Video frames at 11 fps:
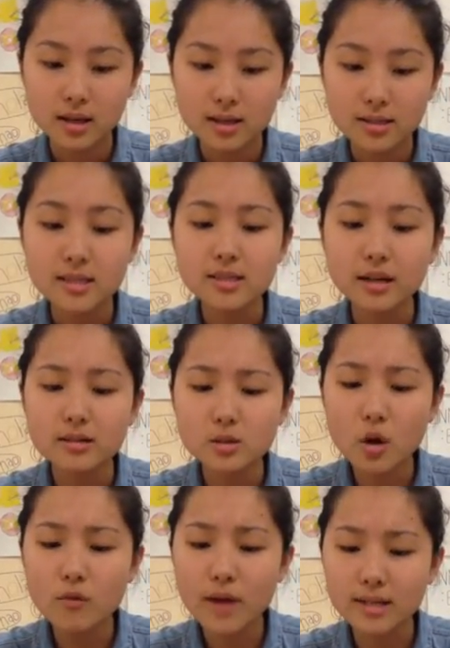Since there is
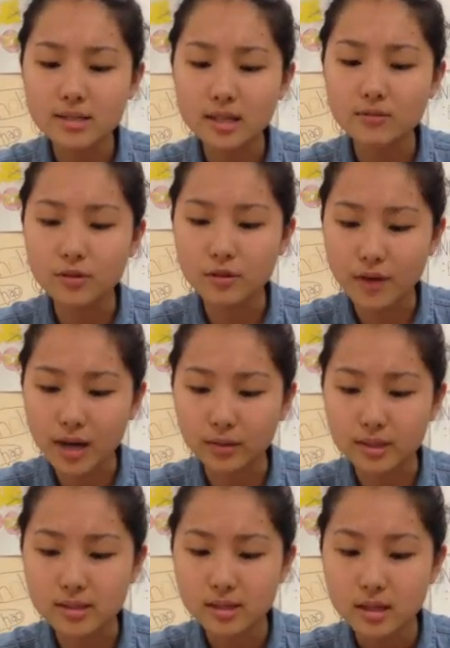no vaccine for the
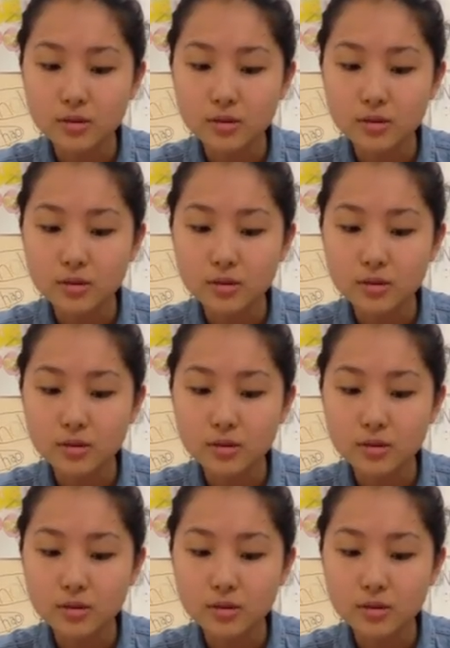virus,